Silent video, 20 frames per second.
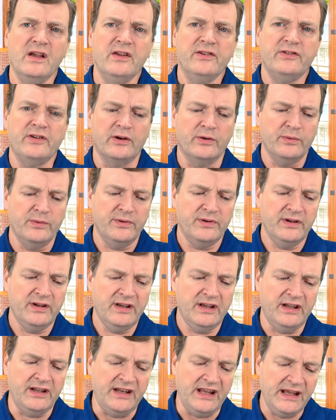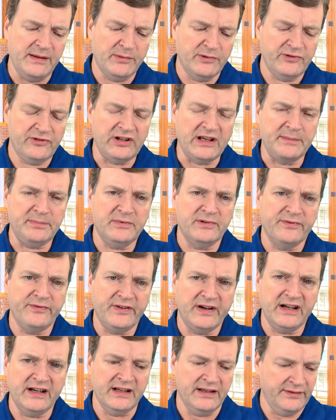So in Hebrews chapter
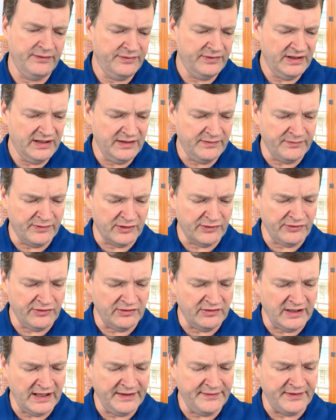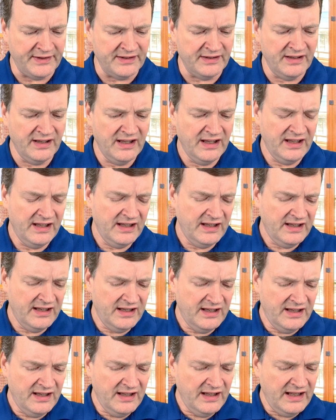5, in verse 11,
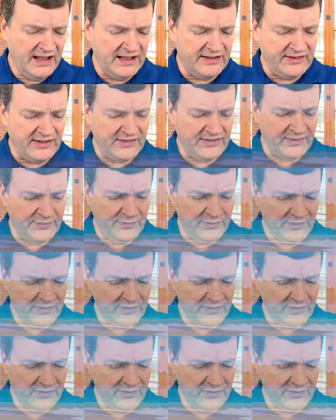it says, "Of